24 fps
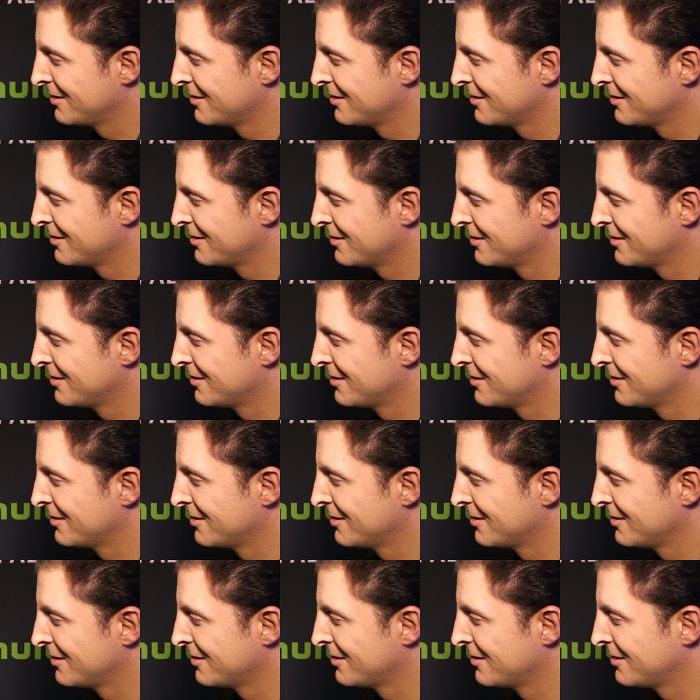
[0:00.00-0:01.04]

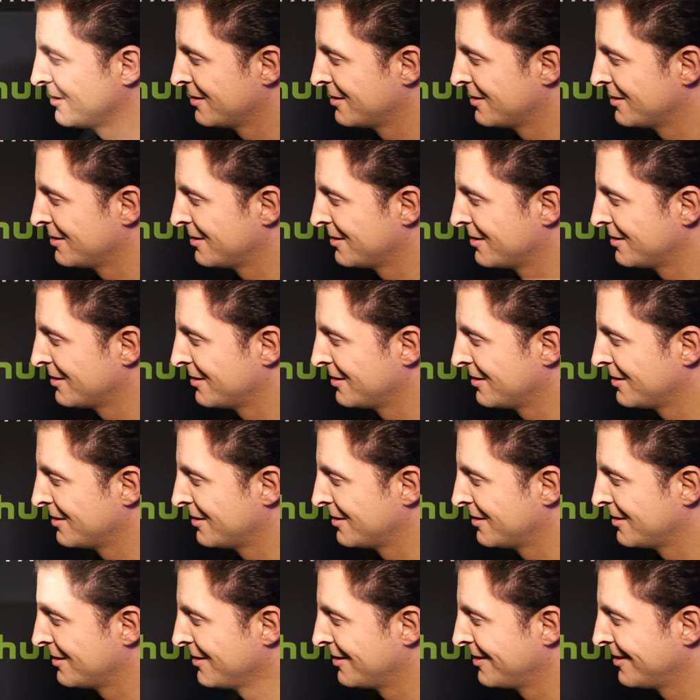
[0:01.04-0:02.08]

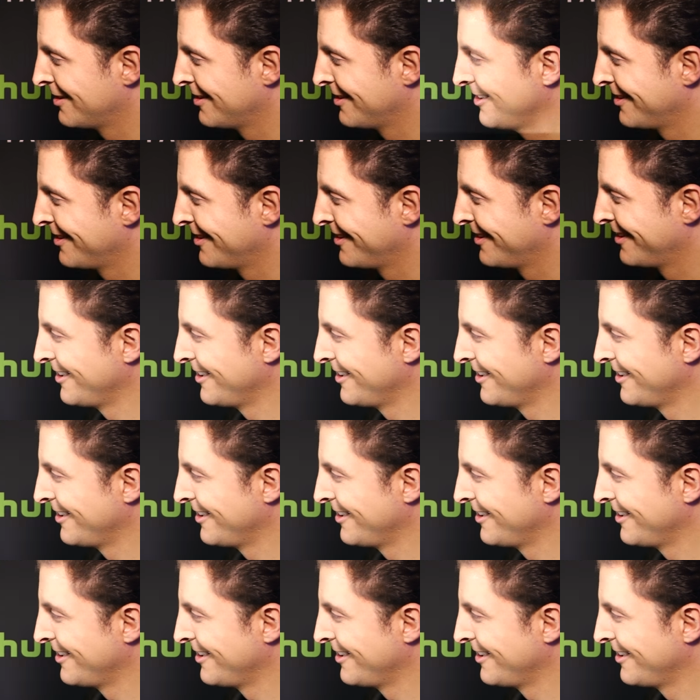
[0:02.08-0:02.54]
[no speech]